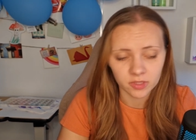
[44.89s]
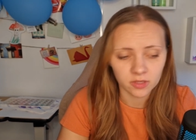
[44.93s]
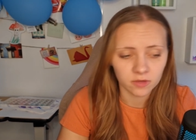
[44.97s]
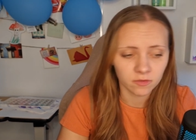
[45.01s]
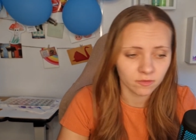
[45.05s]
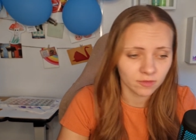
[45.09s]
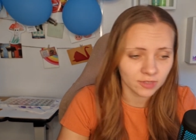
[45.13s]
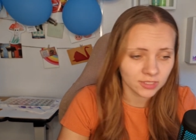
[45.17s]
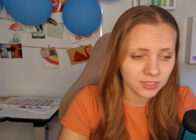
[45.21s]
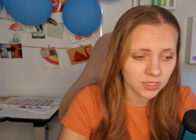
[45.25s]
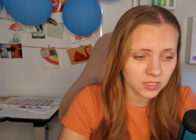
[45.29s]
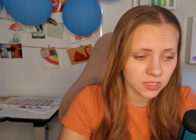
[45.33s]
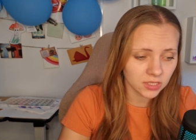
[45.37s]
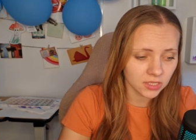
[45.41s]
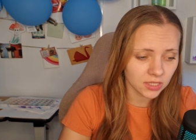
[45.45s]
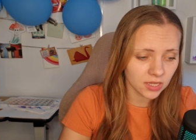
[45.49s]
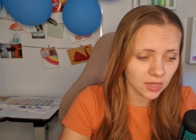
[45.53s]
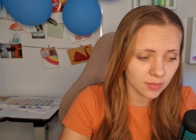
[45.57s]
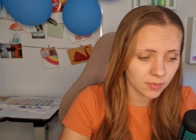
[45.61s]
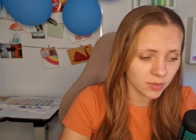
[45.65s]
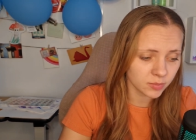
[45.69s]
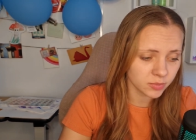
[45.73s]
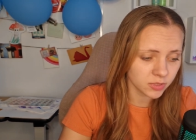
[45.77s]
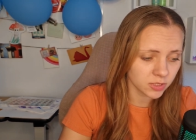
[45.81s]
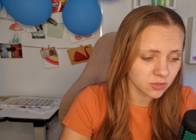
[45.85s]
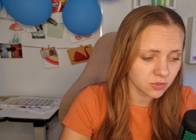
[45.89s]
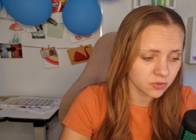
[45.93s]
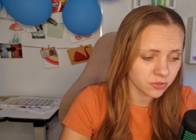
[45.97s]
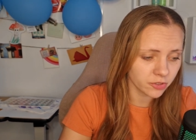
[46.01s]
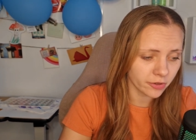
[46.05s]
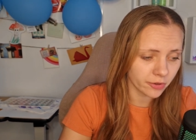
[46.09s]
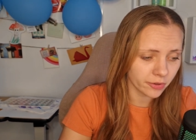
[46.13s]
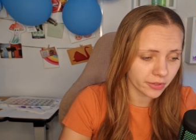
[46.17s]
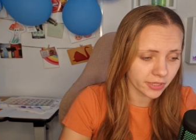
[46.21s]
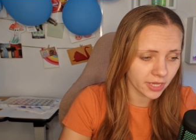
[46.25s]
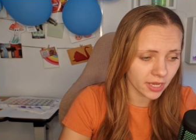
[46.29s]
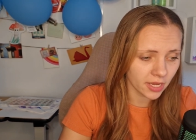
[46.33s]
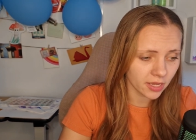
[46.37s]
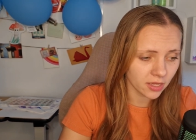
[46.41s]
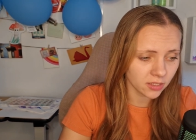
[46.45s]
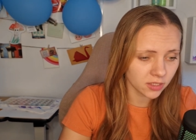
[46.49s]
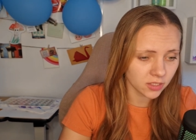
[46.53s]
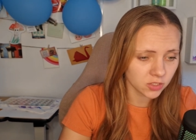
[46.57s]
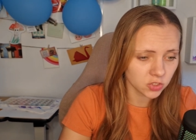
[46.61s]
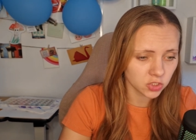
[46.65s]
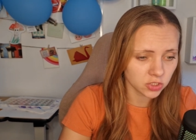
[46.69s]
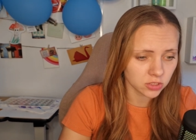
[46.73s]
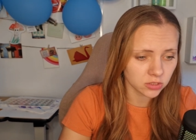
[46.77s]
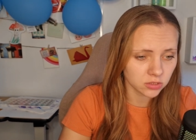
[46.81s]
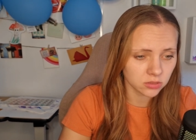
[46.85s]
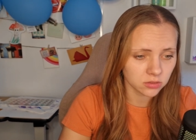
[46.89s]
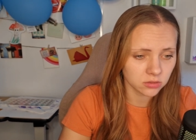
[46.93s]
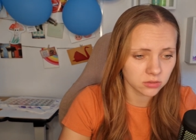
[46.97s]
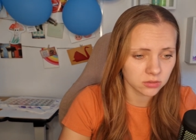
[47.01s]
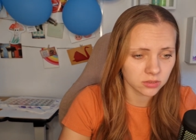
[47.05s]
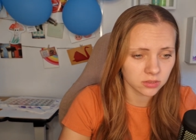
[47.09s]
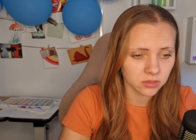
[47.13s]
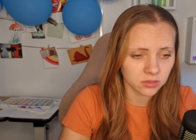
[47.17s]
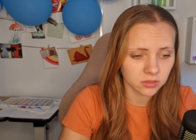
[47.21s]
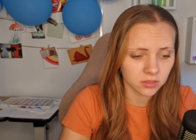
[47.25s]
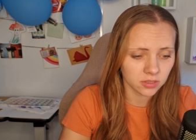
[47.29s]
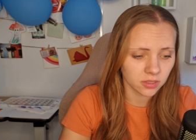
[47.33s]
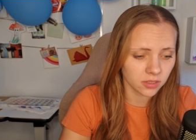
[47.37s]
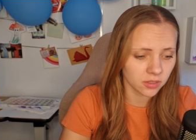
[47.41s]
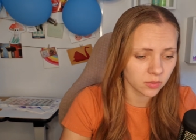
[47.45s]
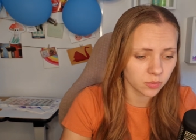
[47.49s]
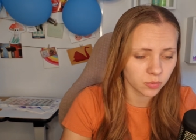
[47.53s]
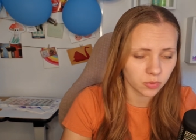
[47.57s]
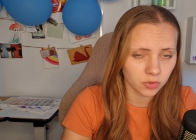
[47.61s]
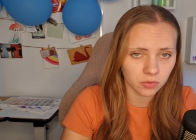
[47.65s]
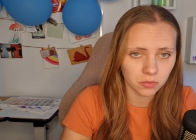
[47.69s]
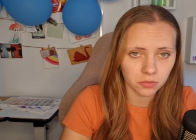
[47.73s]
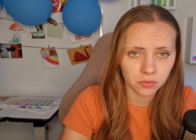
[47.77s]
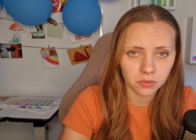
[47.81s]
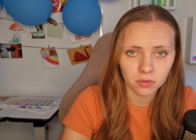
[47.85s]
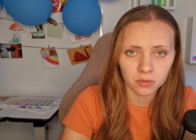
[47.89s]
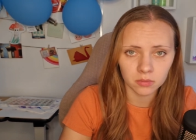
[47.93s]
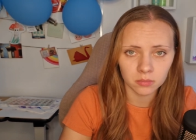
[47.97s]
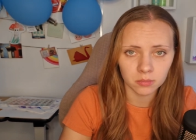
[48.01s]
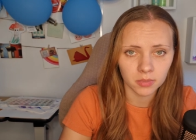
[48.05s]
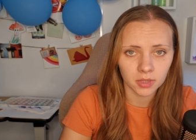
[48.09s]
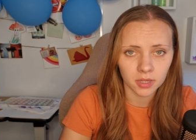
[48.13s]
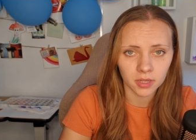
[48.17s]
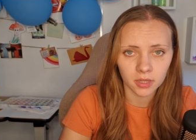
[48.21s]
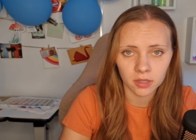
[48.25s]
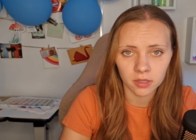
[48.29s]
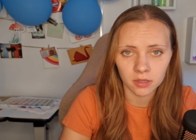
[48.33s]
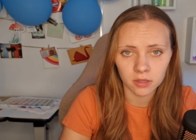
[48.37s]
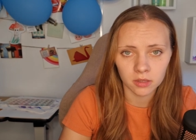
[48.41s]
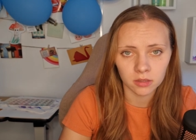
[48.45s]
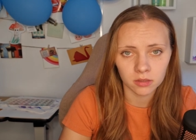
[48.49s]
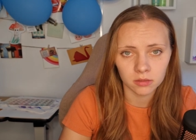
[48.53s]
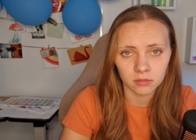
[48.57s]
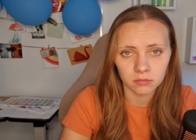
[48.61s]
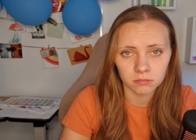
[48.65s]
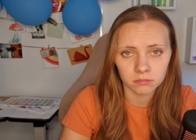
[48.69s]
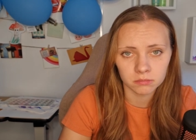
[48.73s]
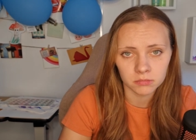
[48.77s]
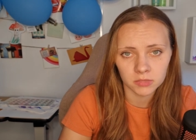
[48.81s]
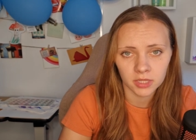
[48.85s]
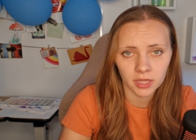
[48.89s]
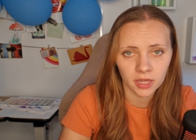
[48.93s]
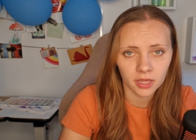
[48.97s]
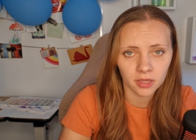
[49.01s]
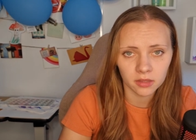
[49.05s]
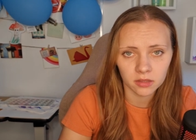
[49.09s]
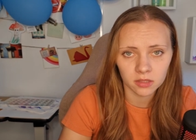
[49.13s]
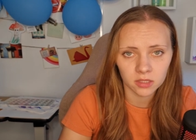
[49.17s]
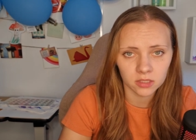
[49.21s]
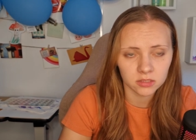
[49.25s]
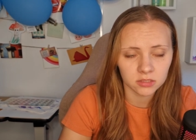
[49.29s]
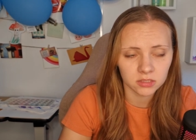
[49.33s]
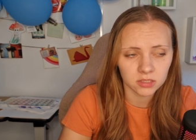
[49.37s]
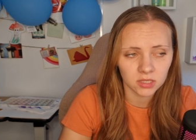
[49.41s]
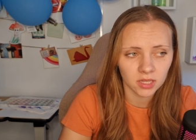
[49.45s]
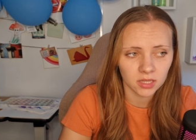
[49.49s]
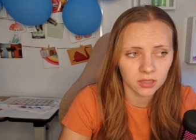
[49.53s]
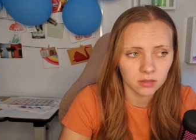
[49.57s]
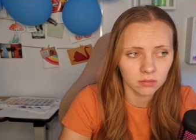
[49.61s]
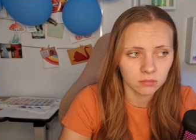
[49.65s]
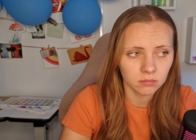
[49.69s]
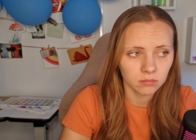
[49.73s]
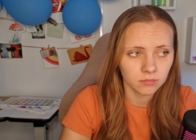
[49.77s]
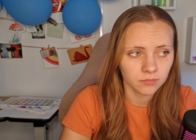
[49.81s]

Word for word: Physically, I'm absolutely okay. I just got a bruise on my leg, that's it.